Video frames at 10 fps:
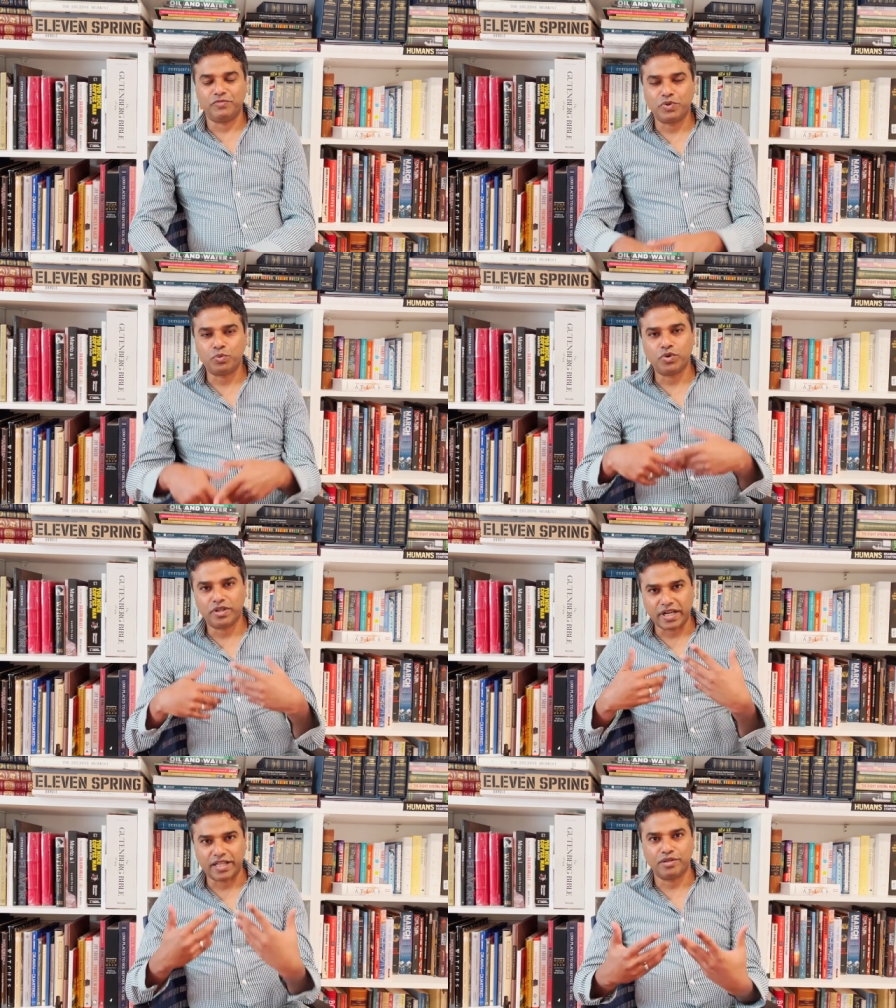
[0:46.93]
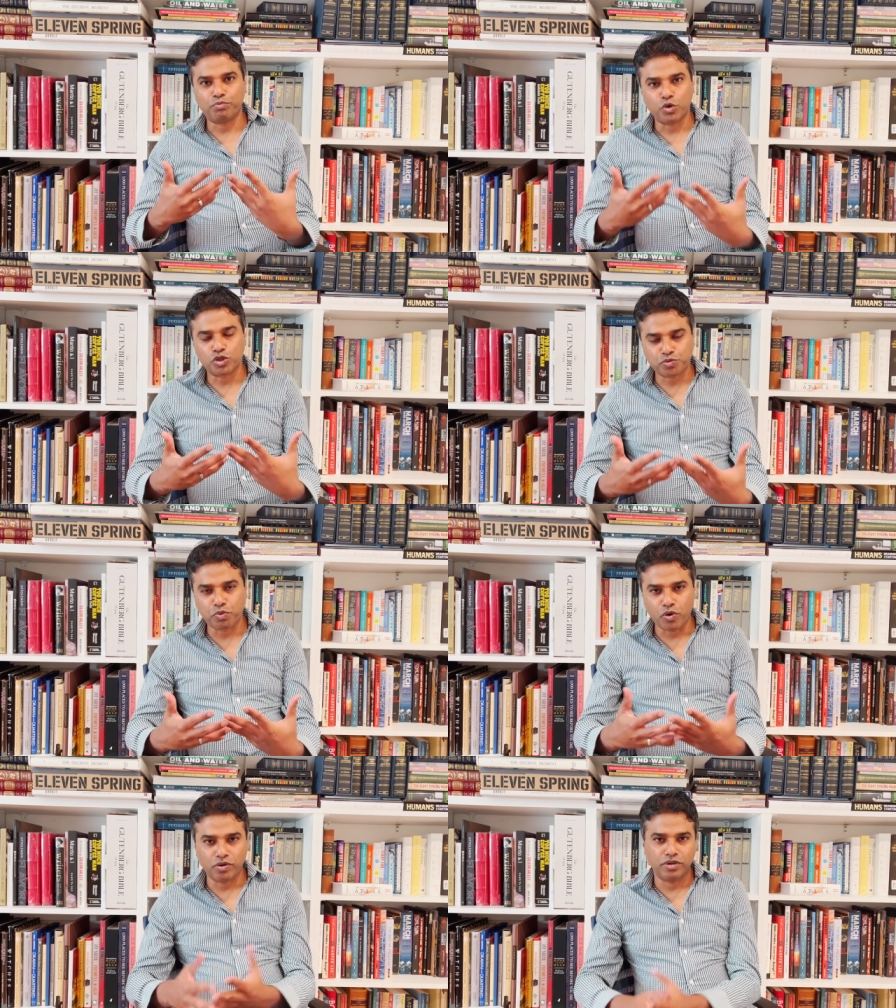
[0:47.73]
we would rather
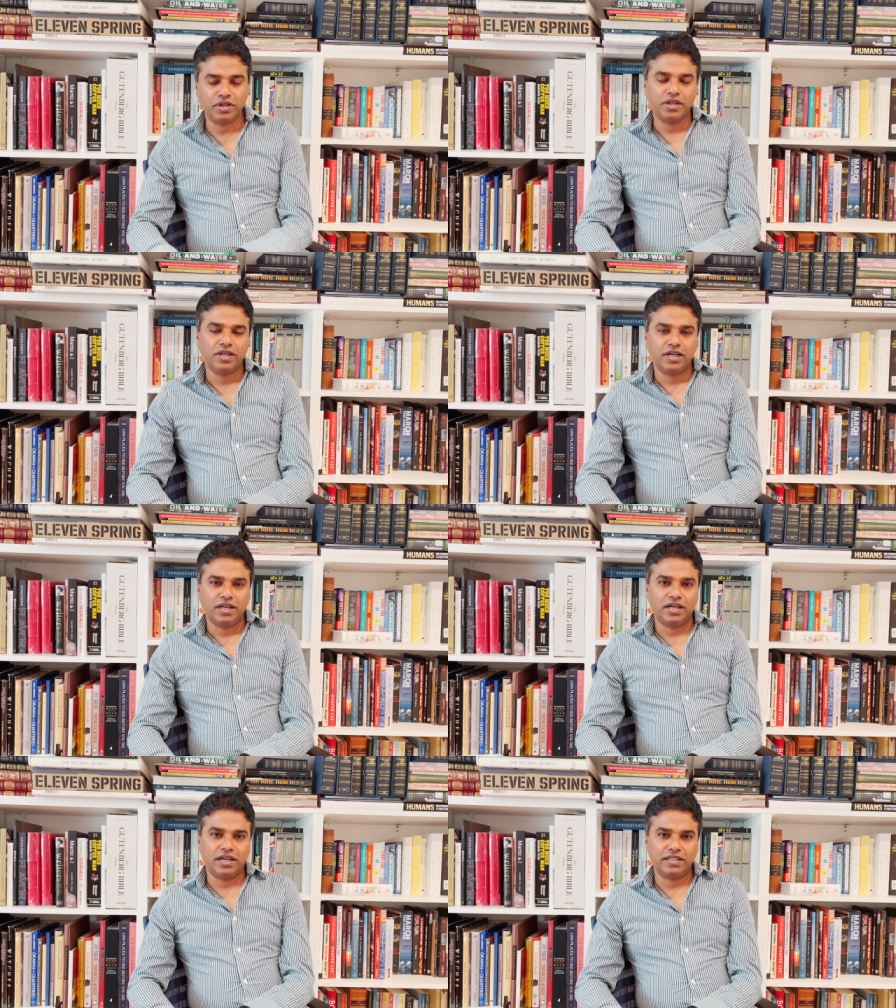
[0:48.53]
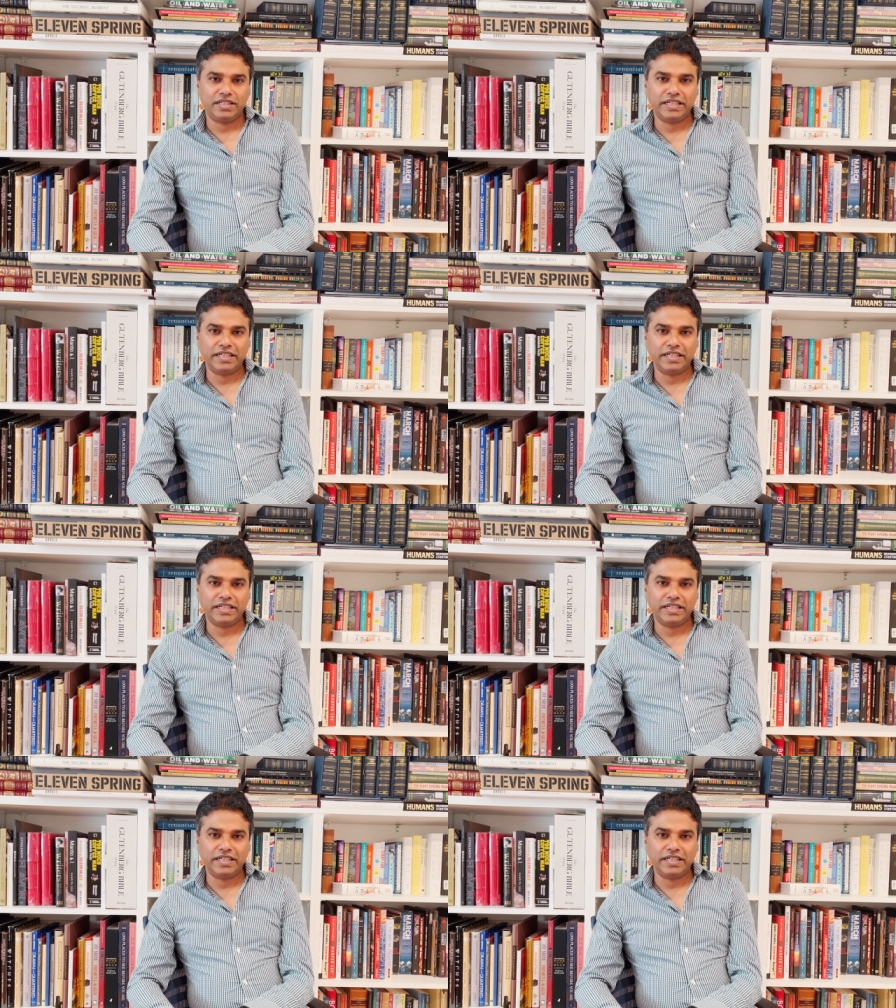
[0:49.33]
postpone the